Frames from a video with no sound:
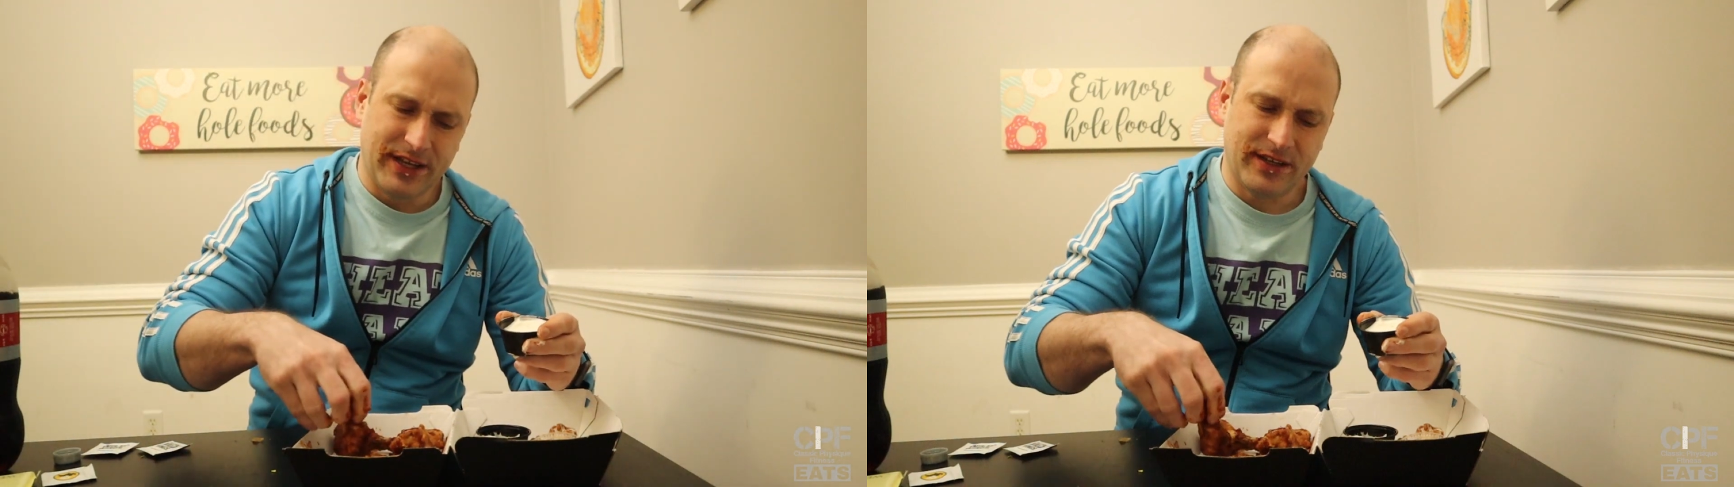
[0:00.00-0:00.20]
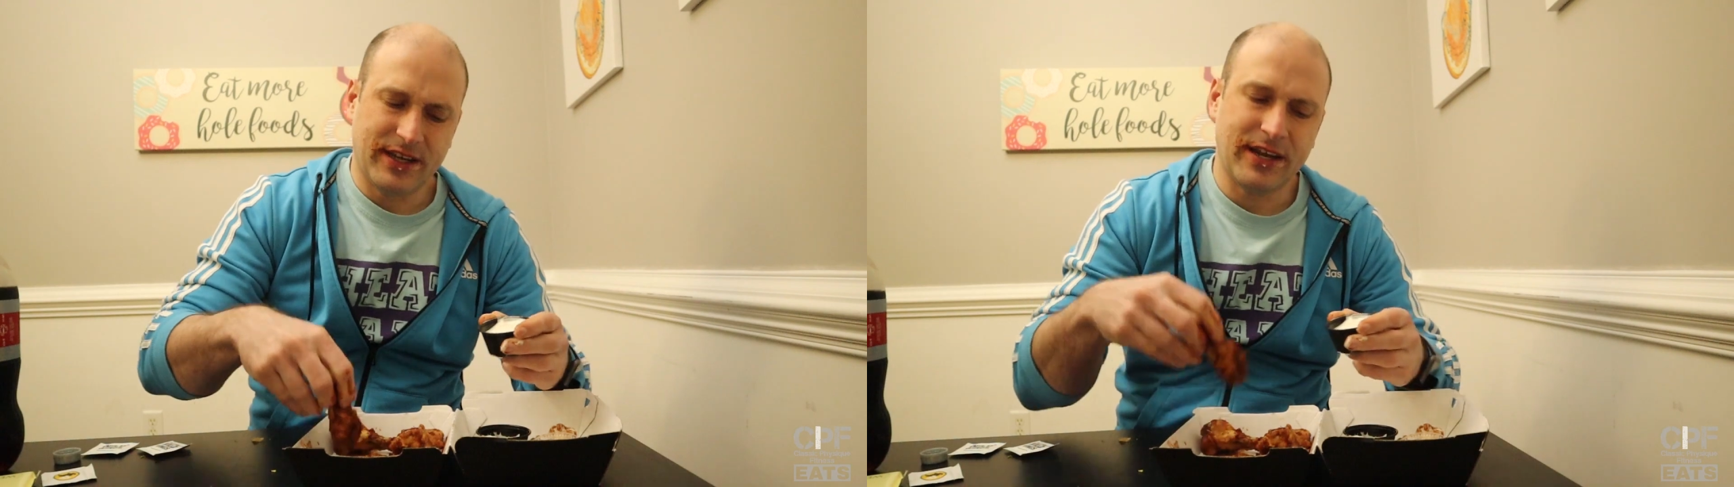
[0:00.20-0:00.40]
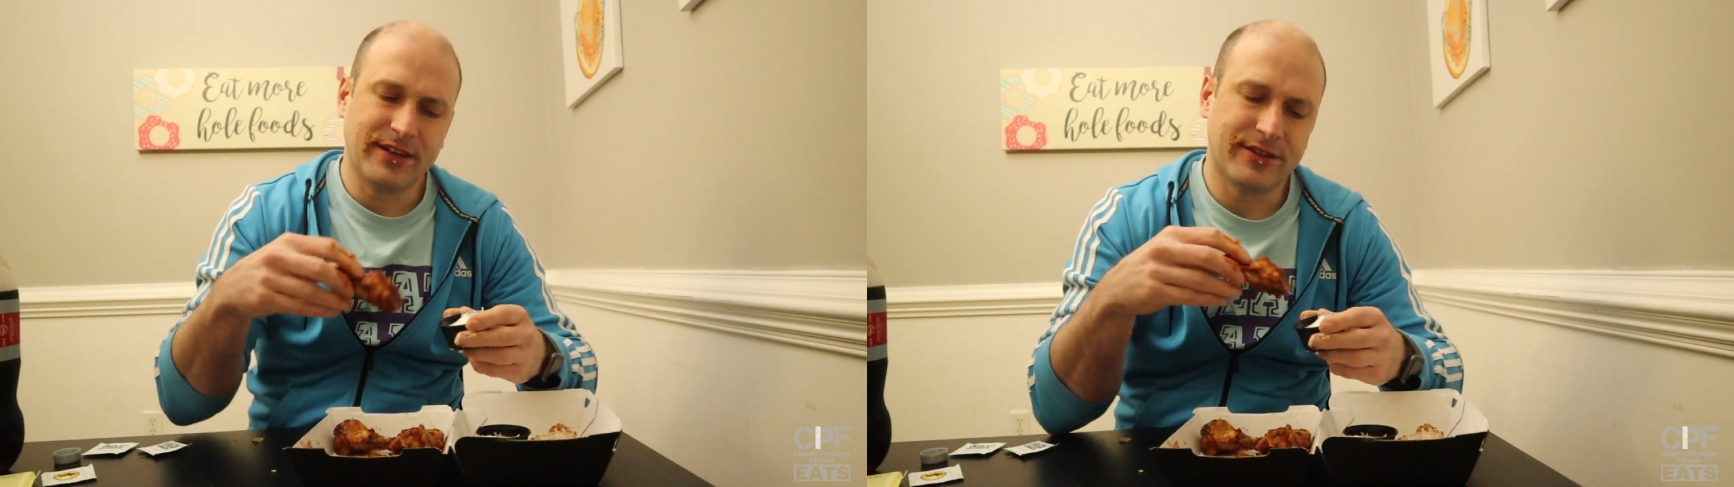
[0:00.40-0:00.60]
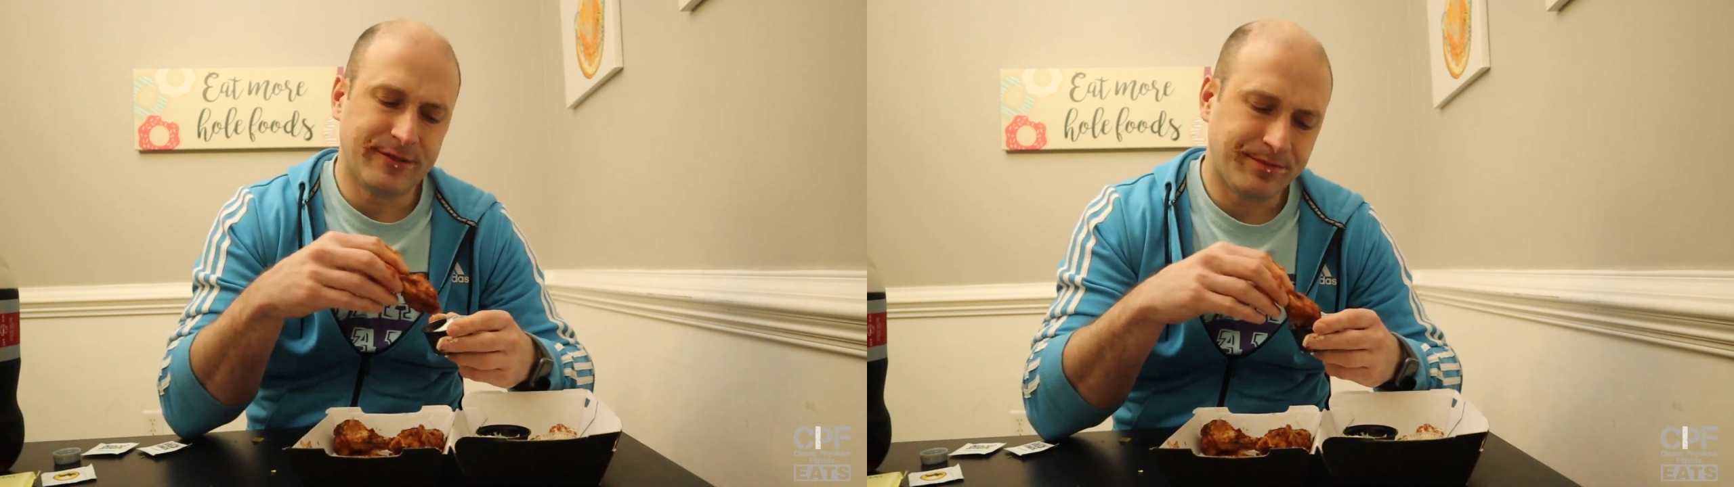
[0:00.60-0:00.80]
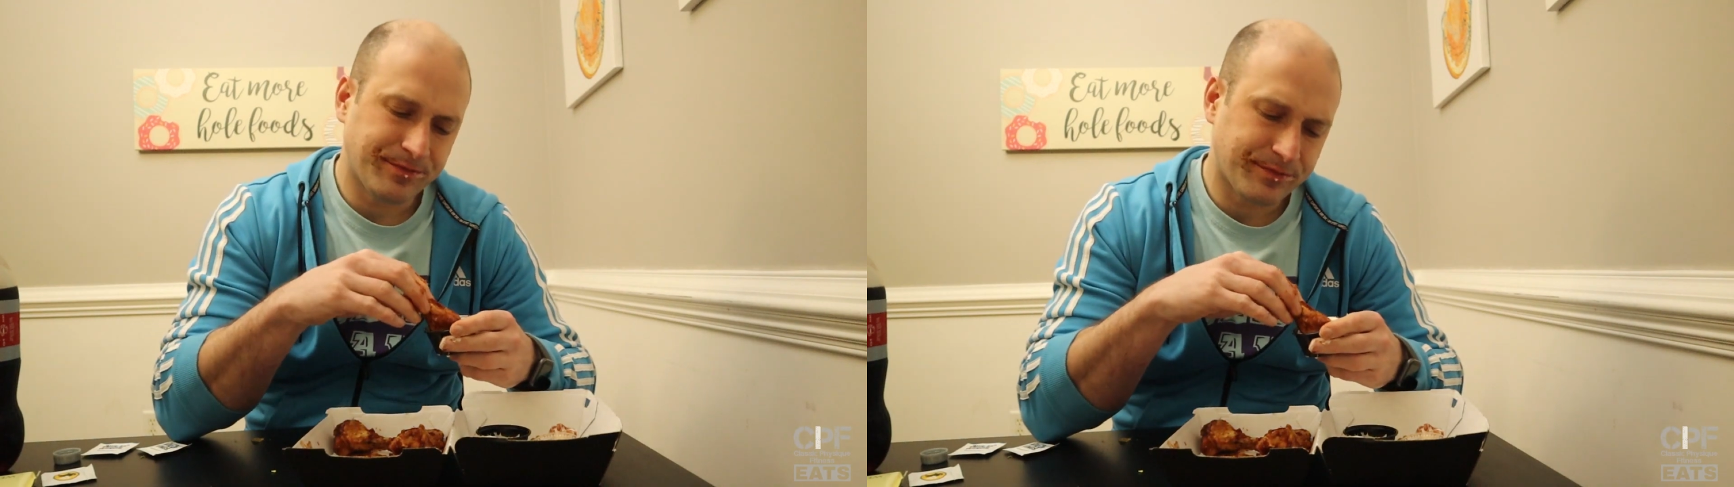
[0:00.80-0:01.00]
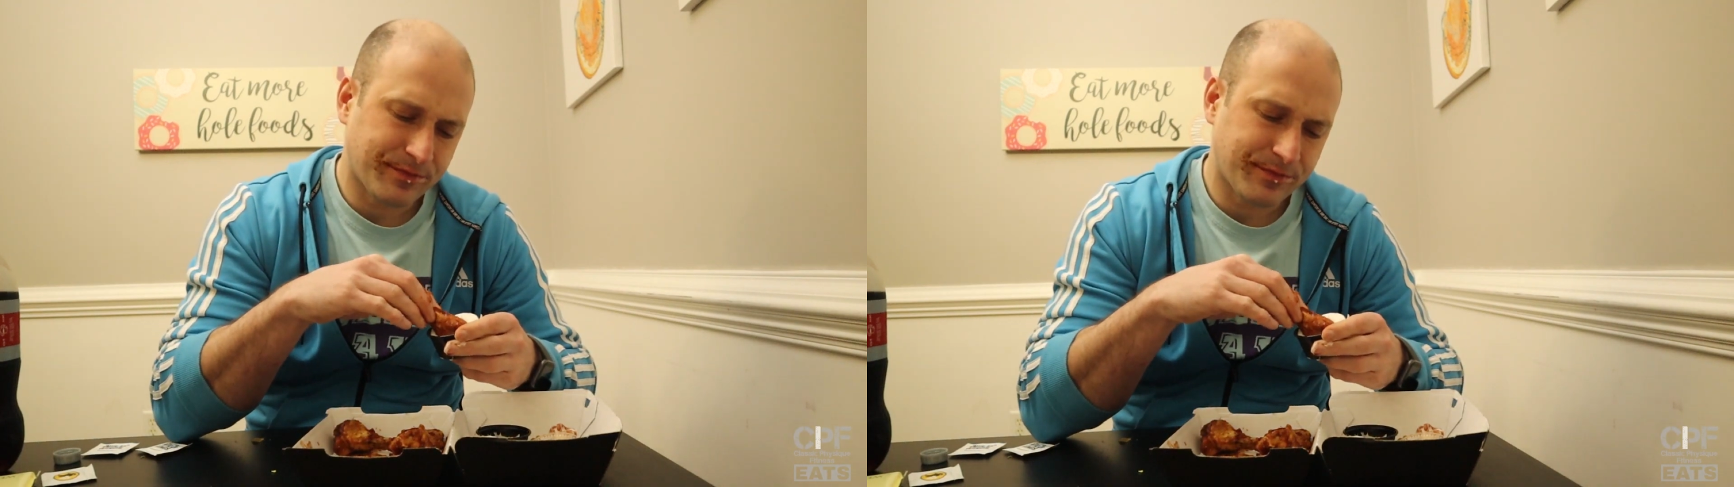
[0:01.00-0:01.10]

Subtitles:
like getting the